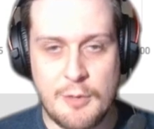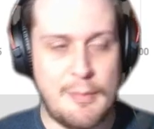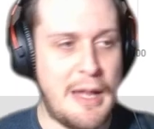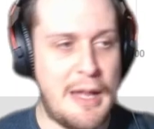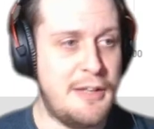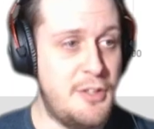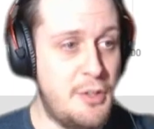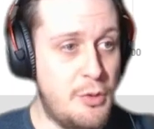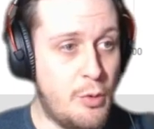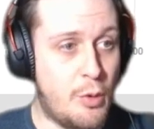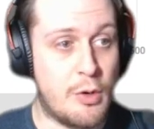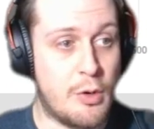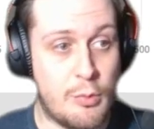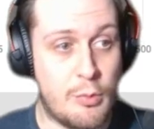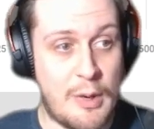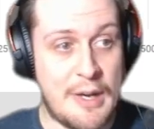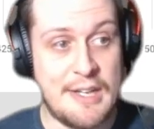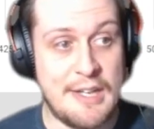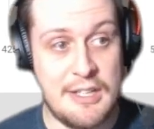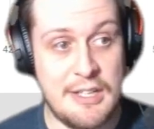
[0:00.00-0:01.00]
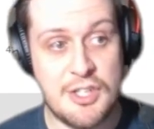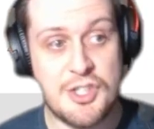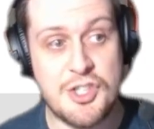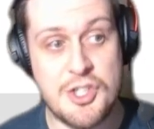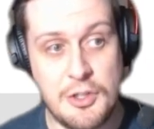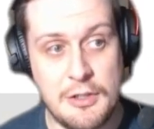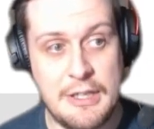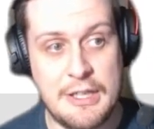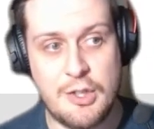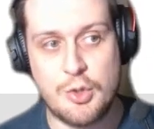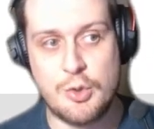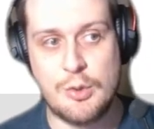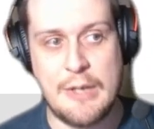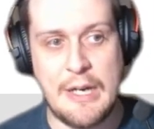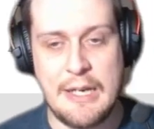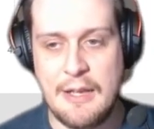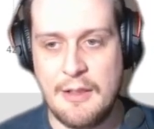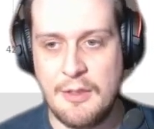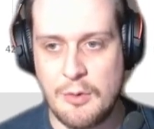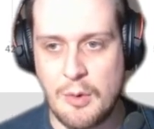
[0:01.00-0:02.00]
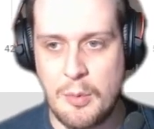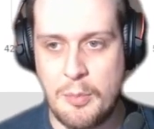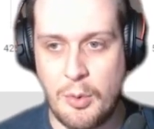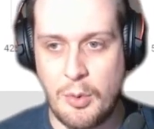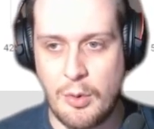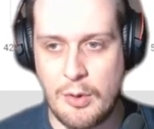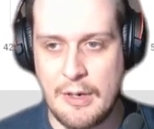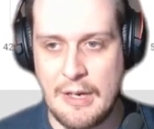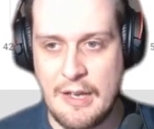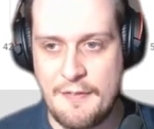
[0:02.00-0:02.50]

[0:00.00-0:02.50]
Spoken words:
menu or when initially creating the report,